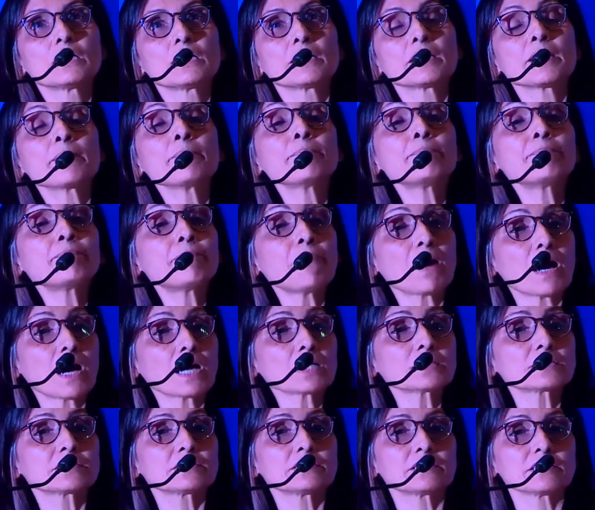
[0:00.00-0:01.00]

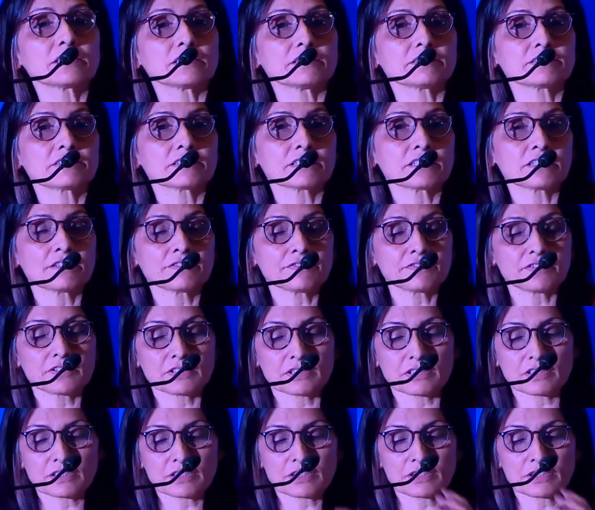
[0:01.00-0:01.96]
impart these in, for,